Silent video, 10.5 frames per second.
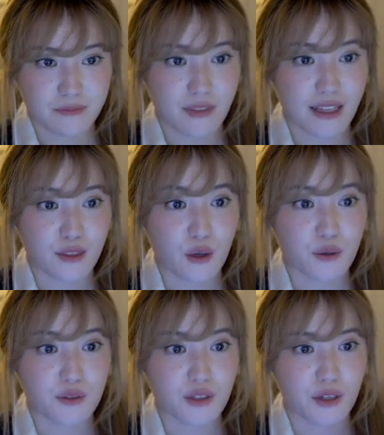Like
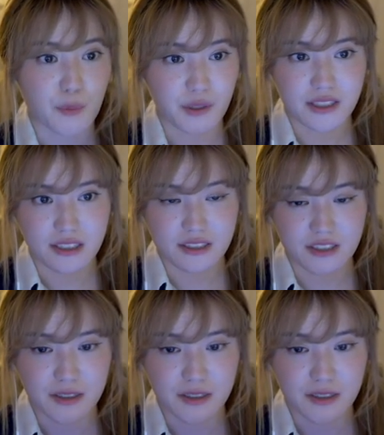those are poisonous, you